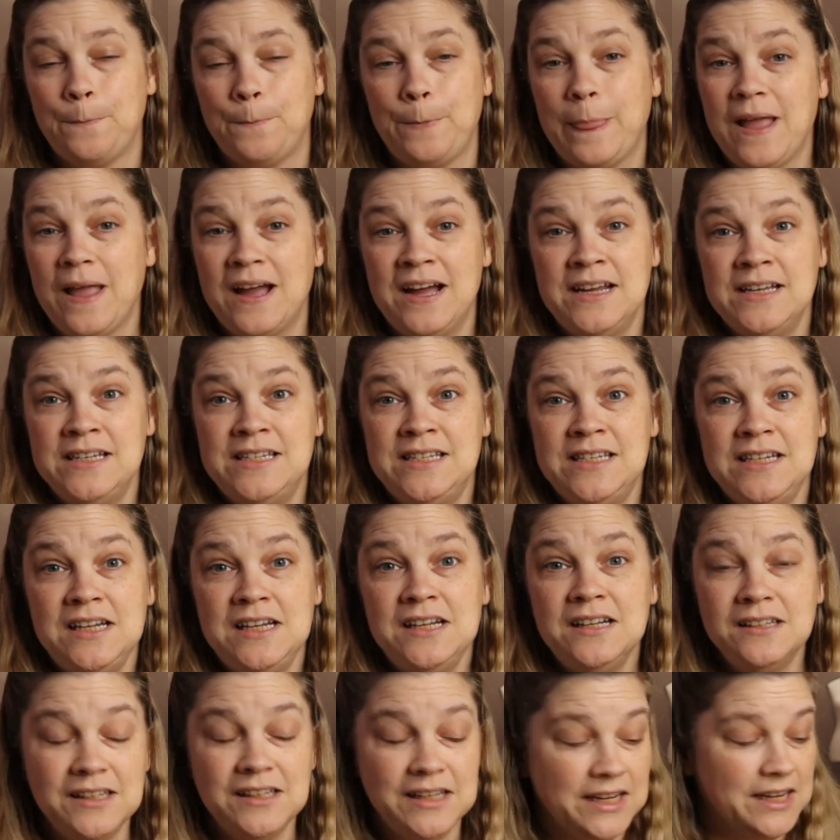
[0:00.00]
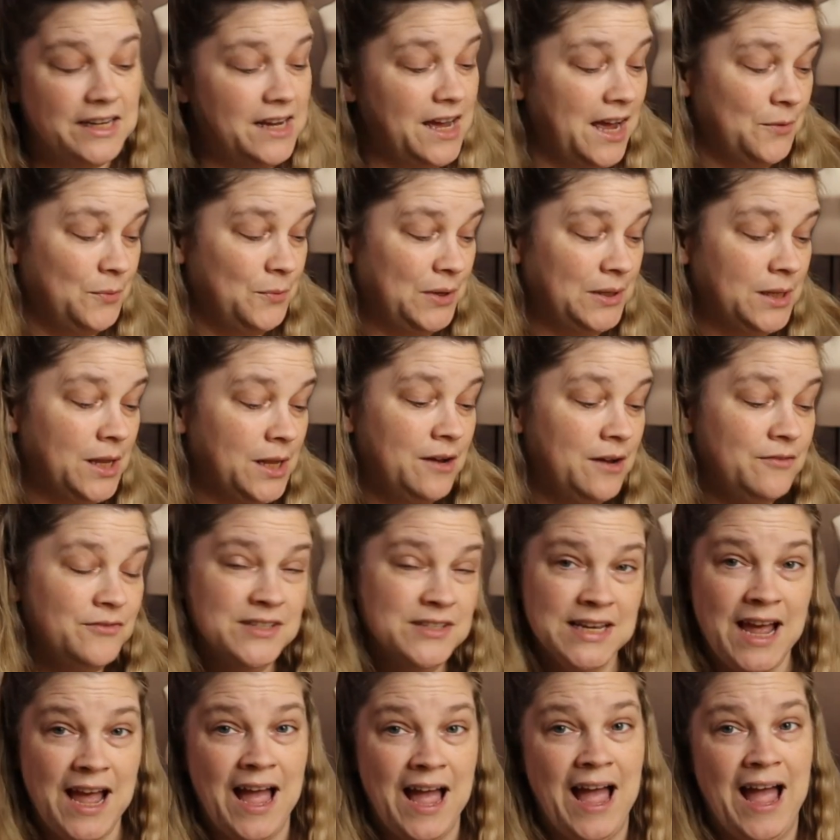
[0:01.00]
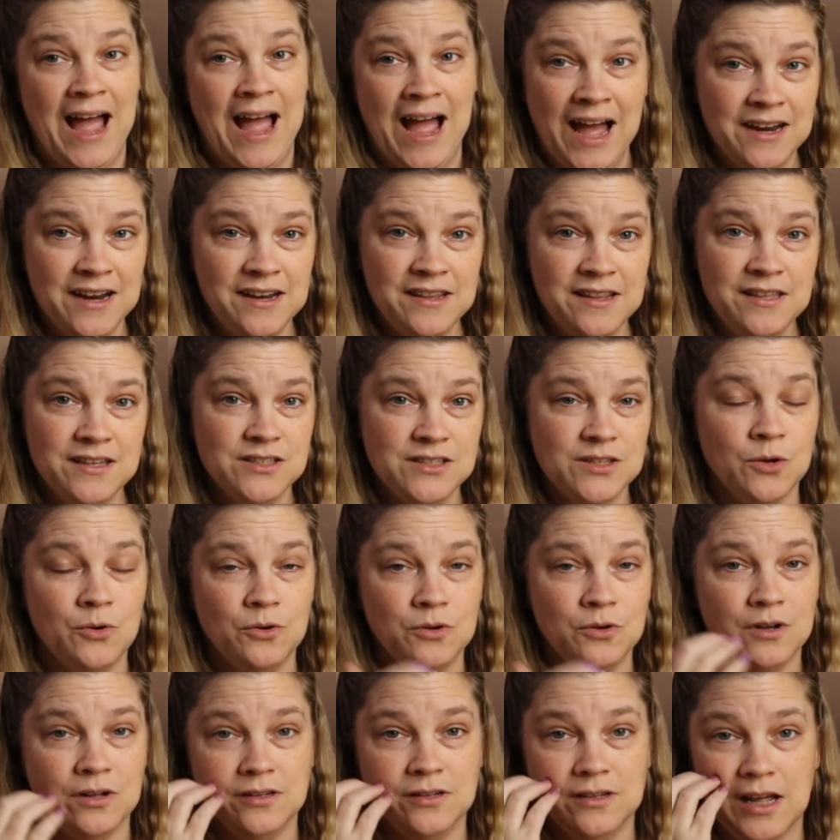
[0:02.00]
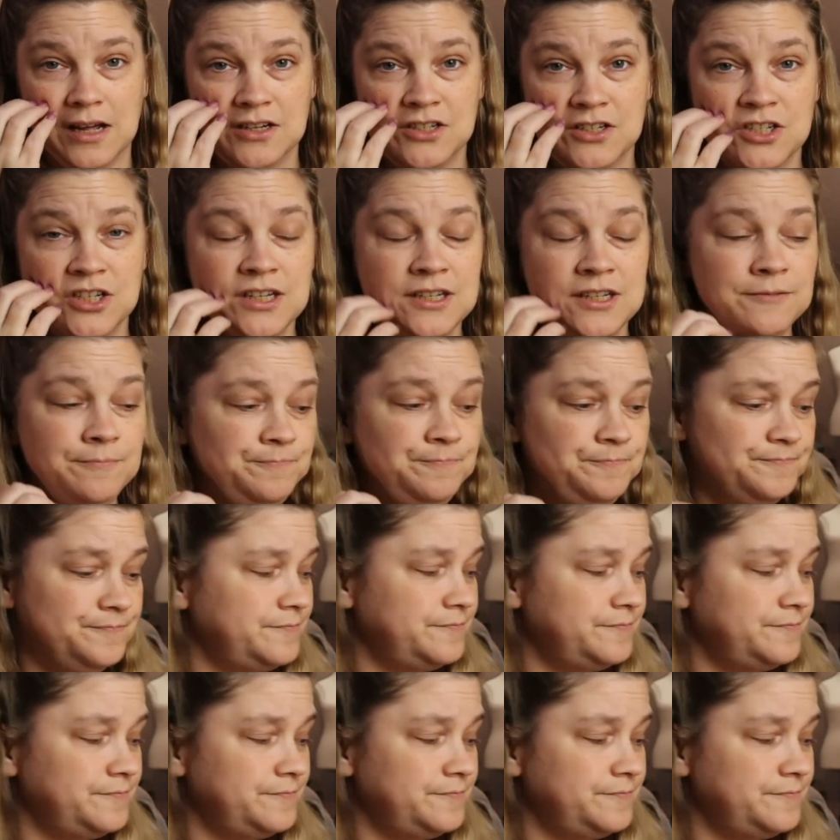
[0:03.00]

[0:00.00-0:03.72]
Ideally, I would love to add this whole collection